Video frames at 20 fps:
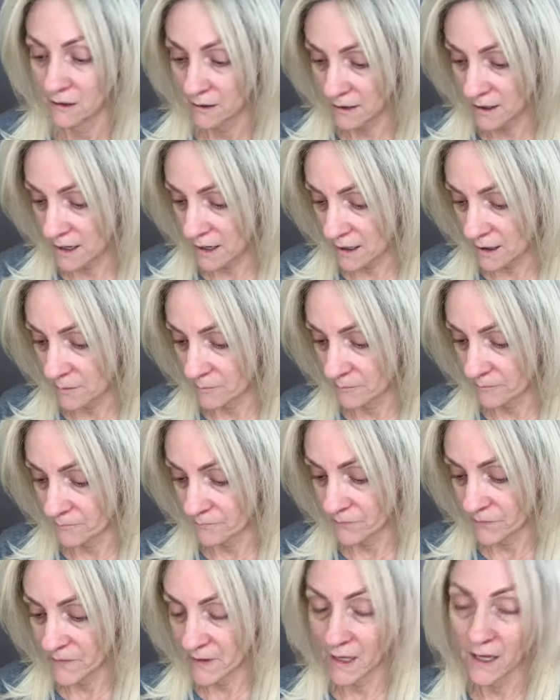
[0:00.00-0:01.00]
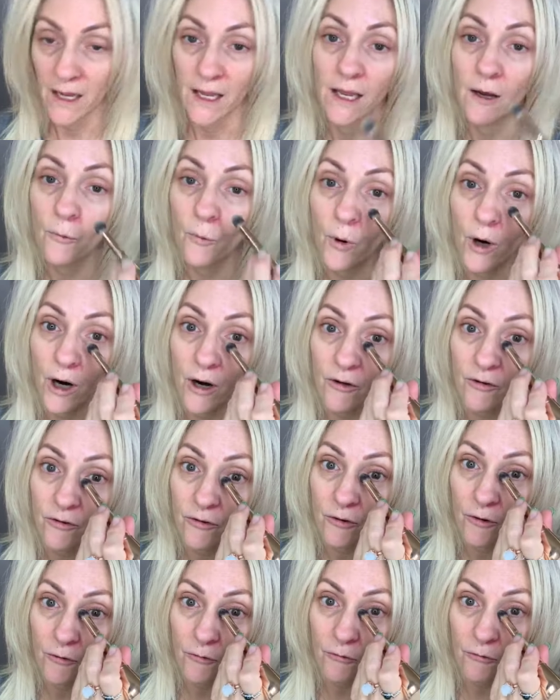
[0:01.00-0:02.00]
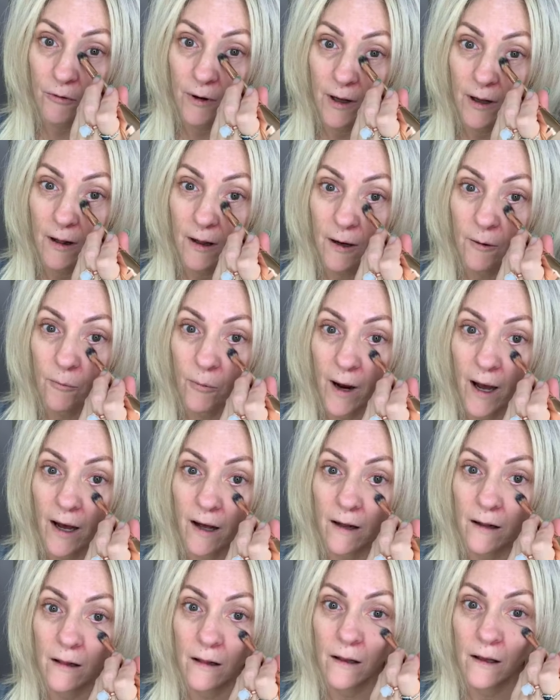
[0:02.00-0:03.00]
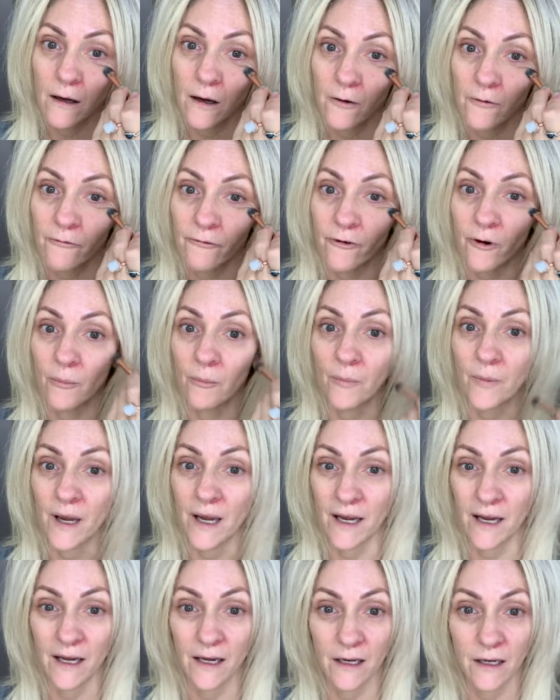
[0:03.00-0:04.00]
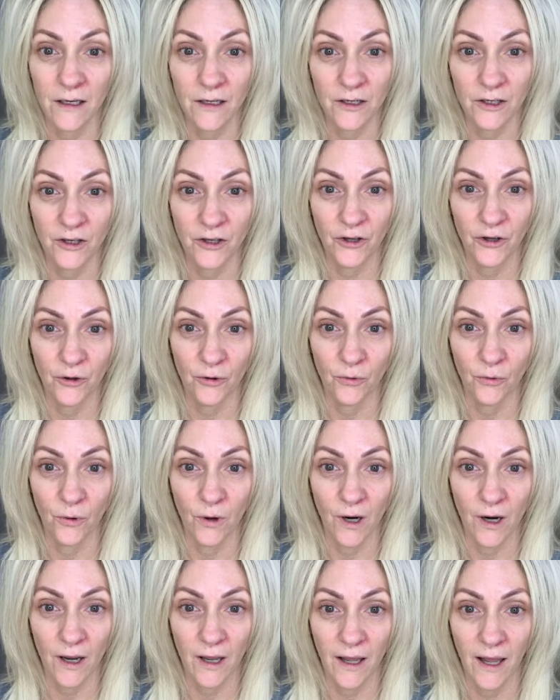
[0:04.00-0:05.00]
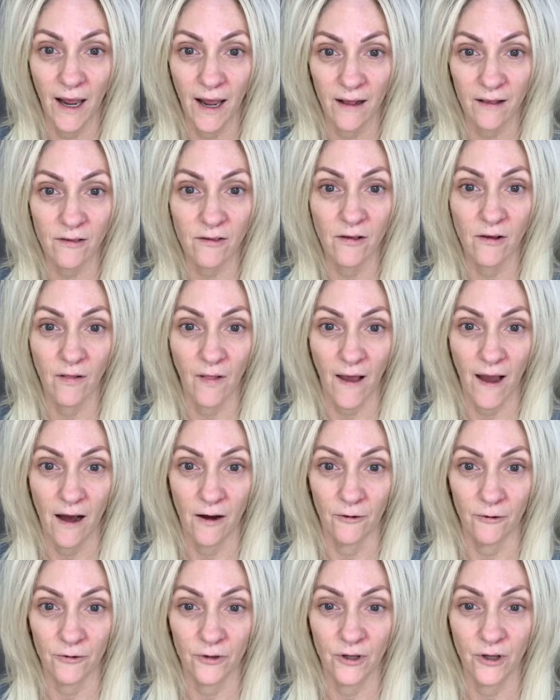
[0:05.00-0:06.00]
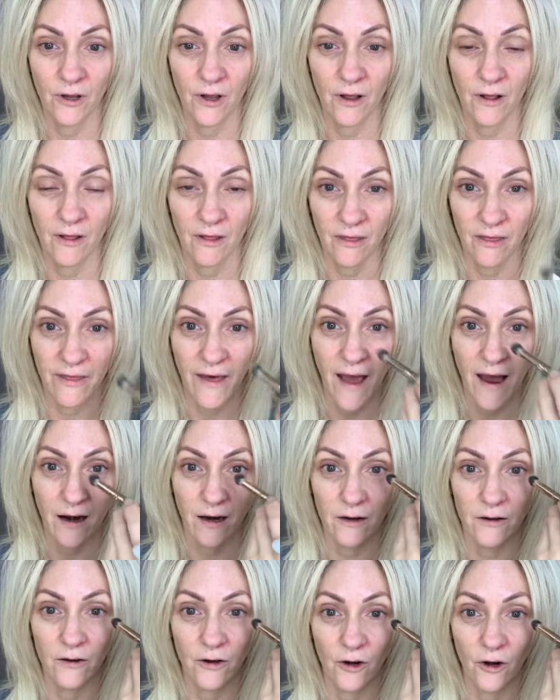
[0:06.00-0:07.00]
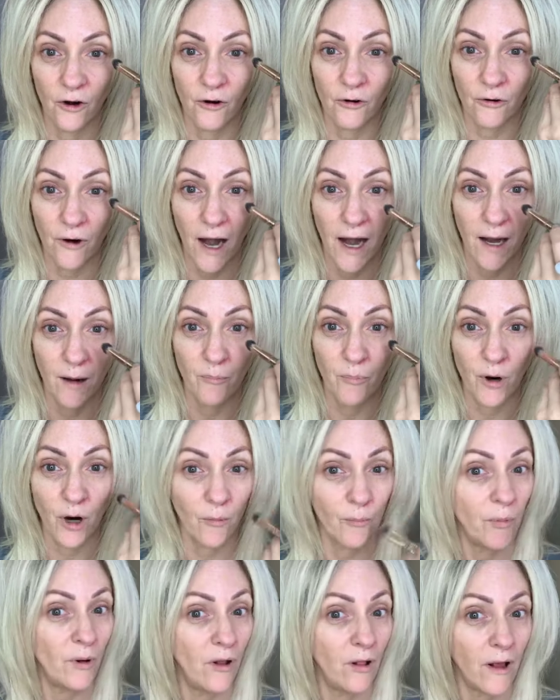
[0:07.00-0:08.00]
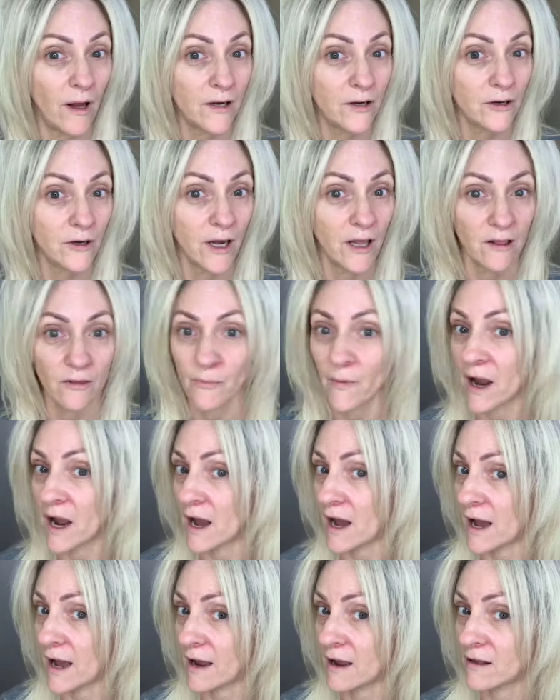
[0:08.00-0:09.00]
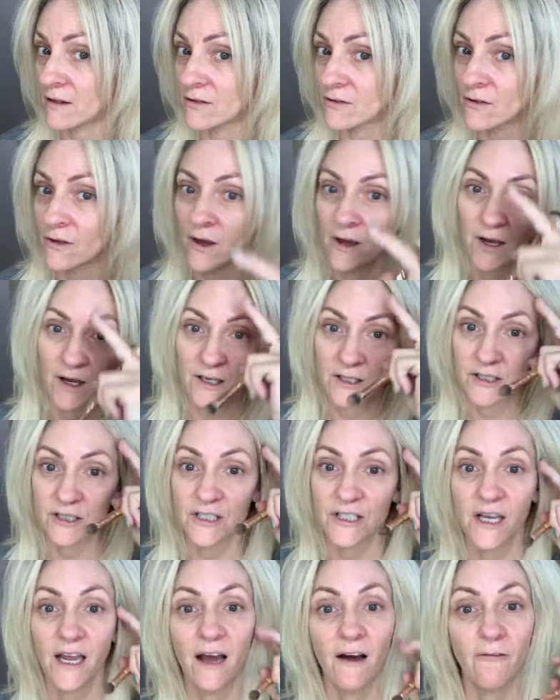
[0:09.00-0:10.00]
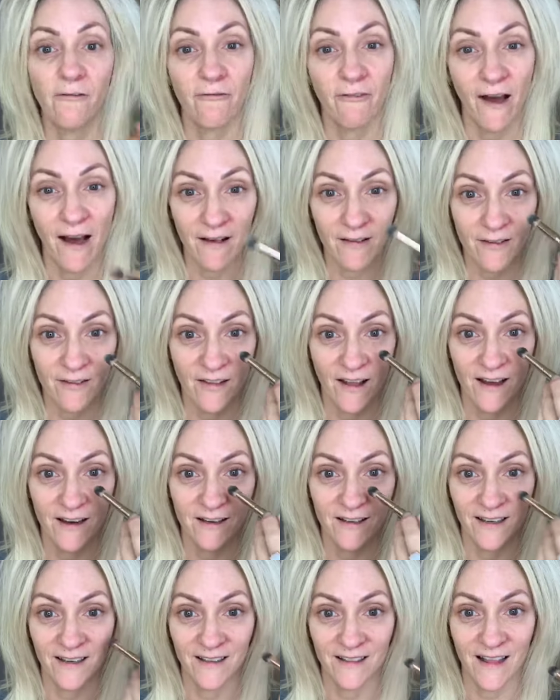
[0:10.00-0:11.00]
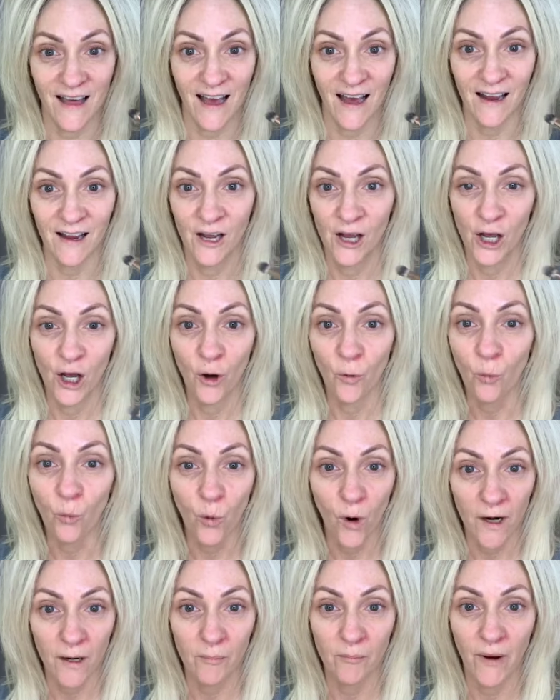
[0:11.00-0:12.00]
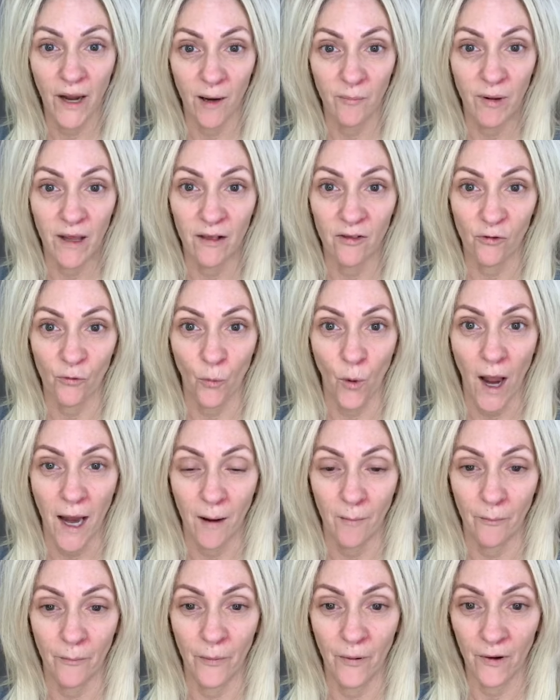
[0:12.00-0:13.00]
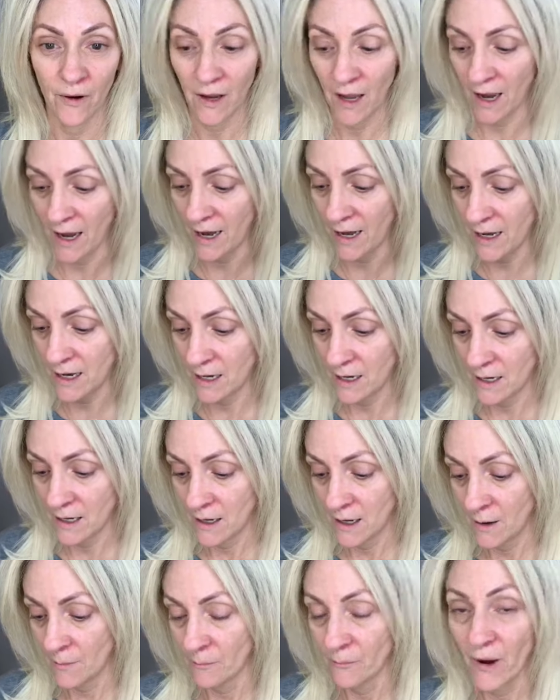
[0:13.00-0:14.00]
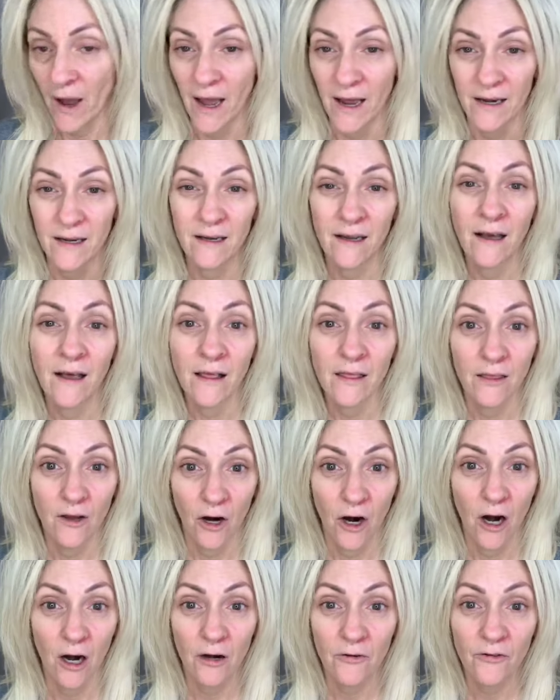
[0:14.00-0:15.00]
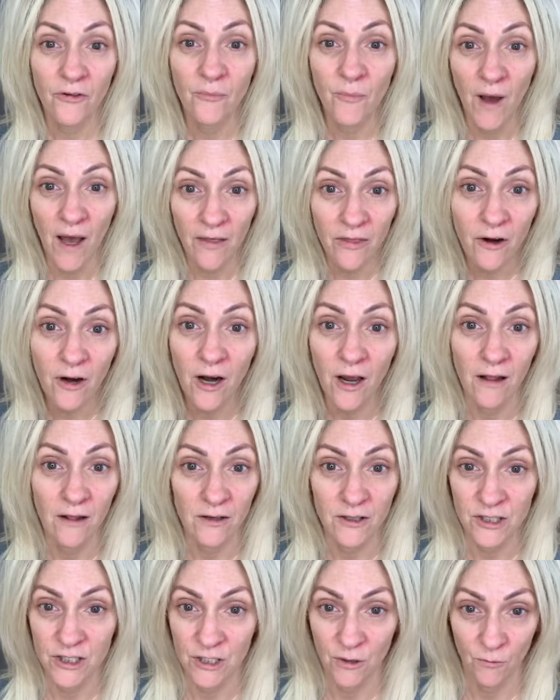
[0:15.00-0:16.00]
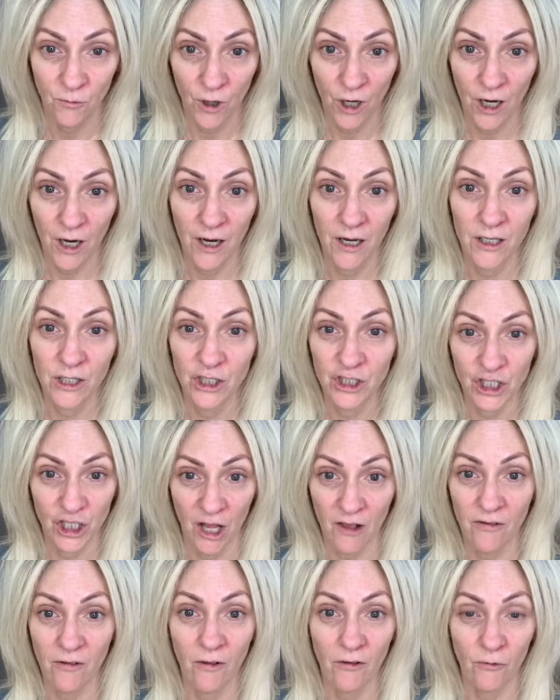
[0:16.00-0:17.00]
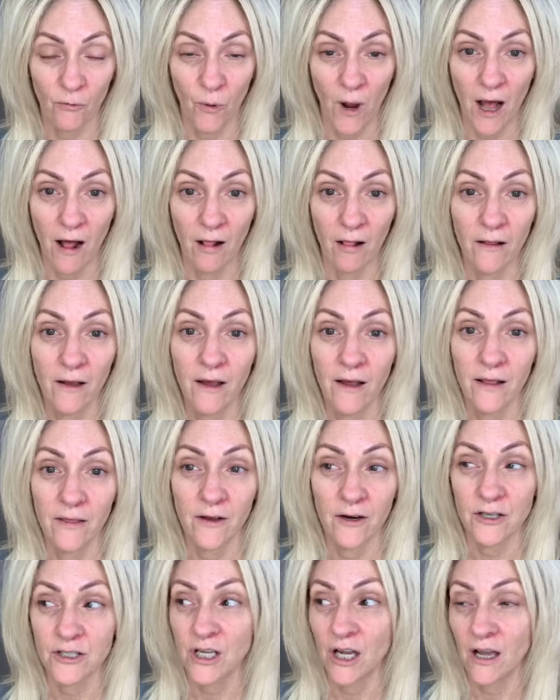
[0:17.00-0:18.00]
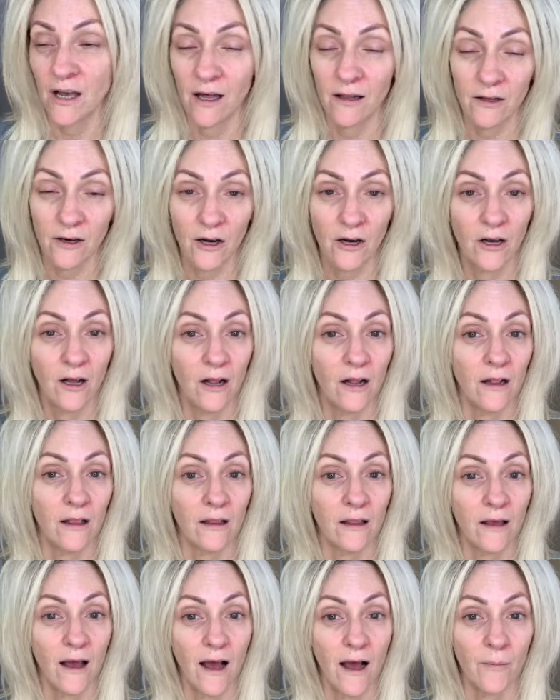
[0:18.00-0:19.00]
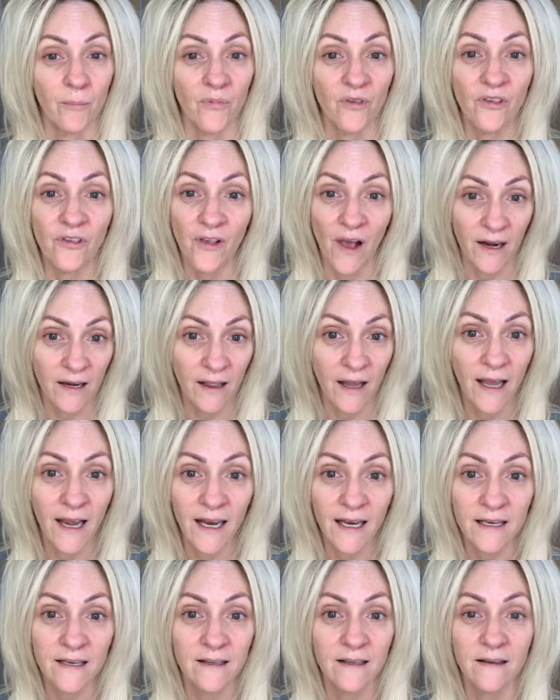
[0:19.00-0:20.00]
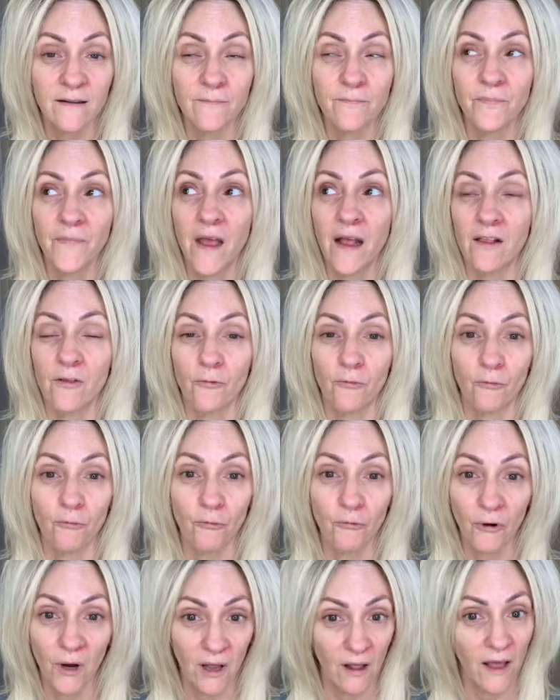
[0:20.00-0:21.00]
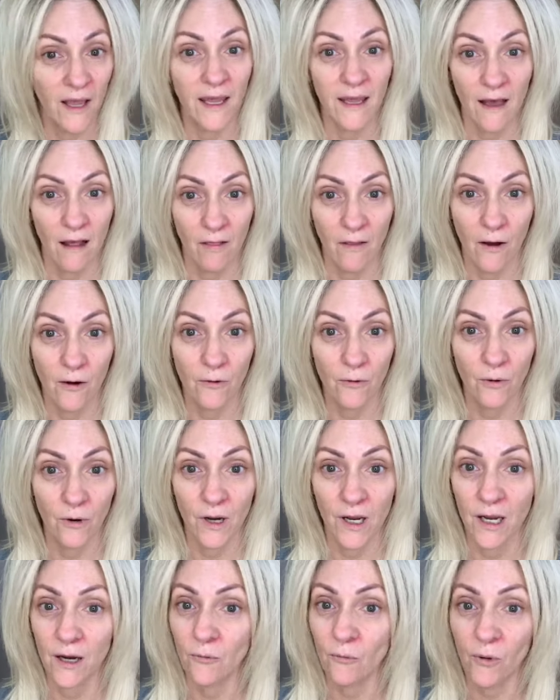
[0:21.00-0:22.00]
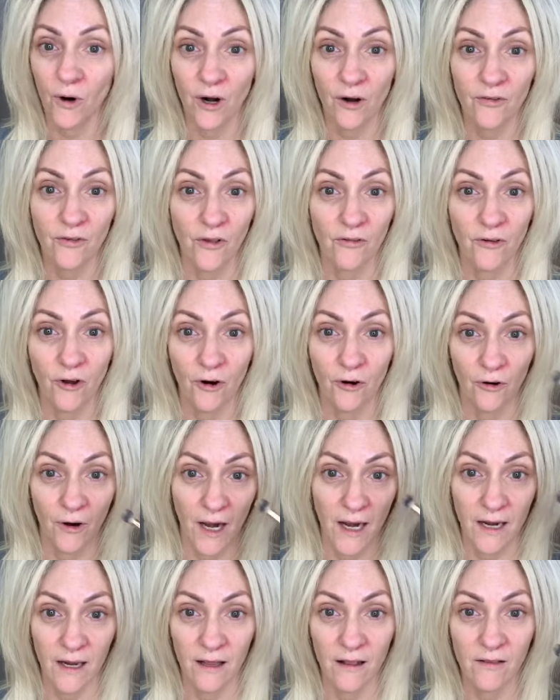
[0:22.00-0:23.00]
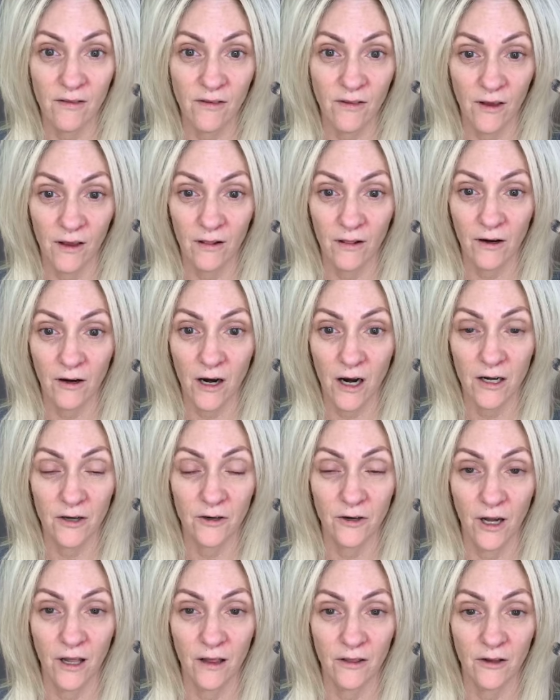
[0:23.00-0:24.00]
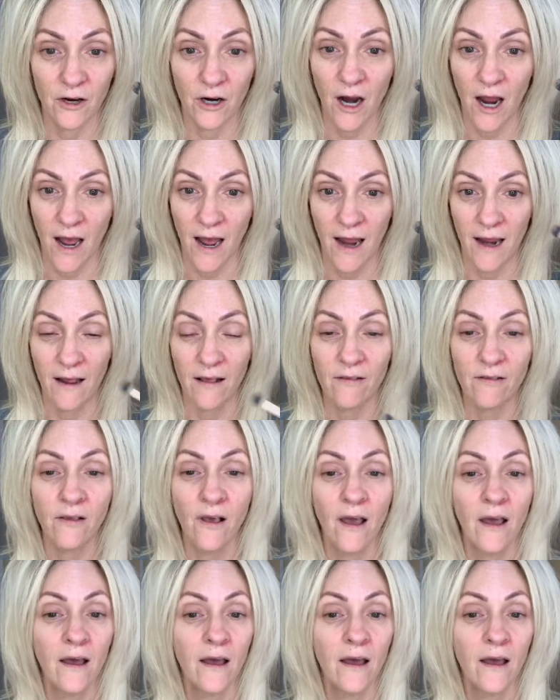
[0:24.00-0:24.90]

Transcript: Um, it works really well for me to cancel out that gray purple underneath my eyes you see how fast that did that? One baby swipe, okay? But there are some other colors that work just as well. There's a color called um, Sunlit. It's really yellow. It works as a great concealer underneath your eyes.